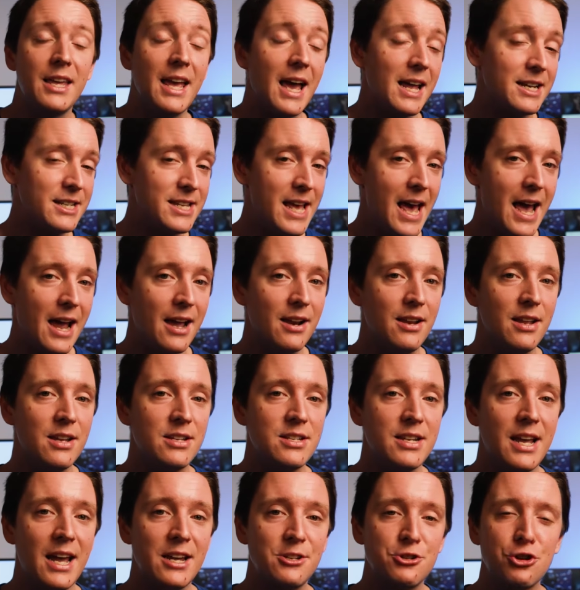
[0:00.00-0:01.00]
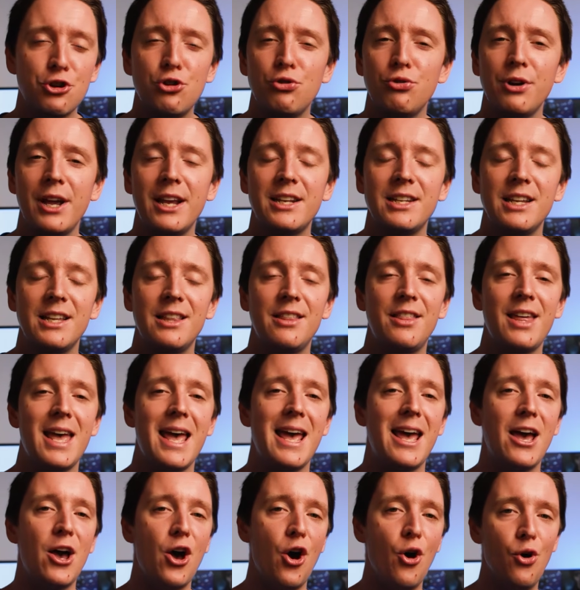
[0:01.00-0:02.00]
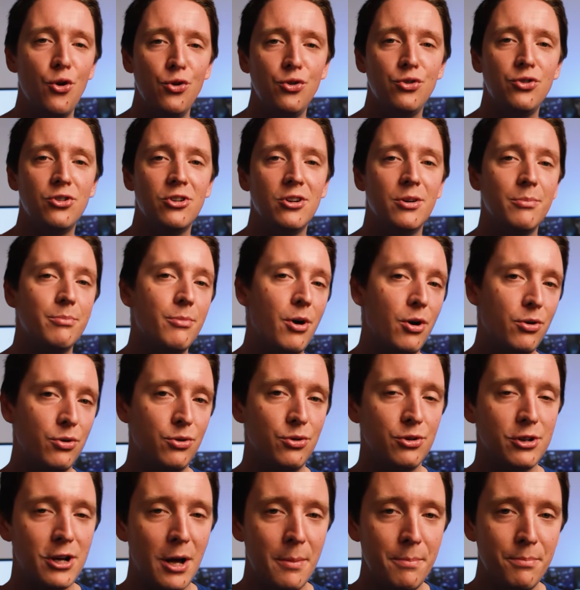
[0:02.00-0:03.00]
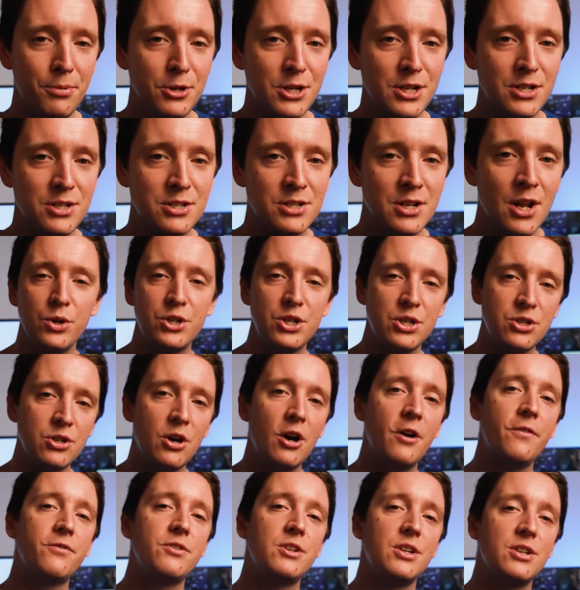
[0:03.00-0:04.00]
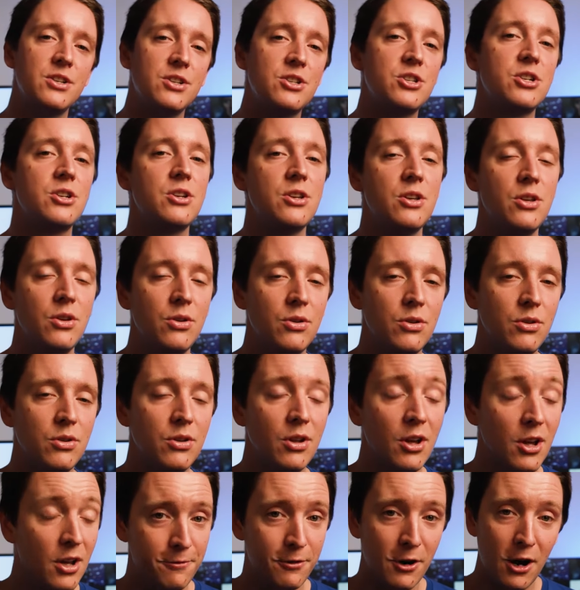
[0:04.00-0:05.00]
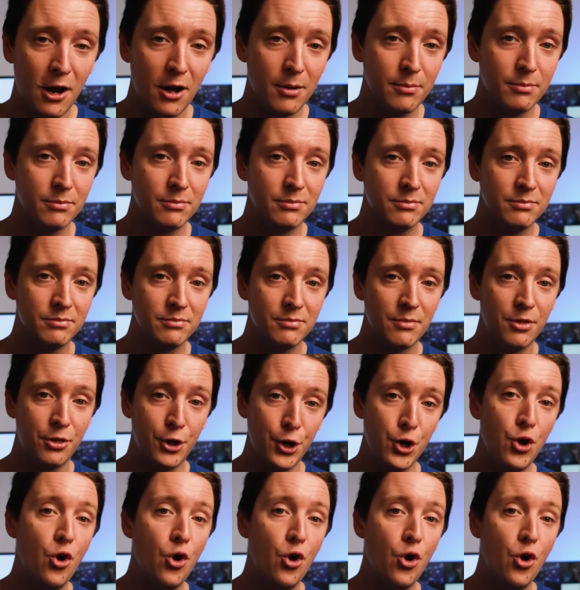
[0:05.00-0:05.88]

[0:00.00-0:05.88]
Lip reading: The antagonist has created their own moral compass, which is often skewed from the